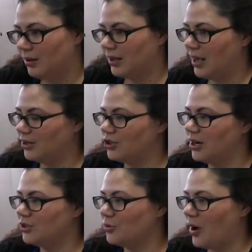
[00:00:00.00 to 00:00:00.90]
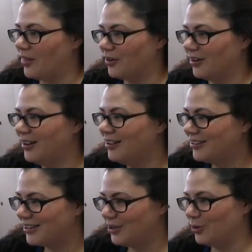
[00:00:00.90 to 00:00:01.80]
Can't change the weather.
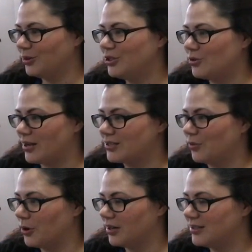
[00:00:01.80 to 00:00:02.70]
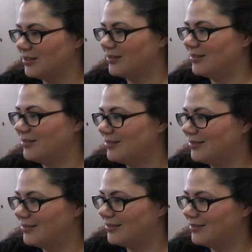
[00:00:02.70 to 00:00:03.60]
Can only dress for it. They should never
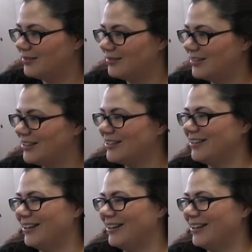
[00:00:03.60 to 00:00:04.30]
have another Super Bowl.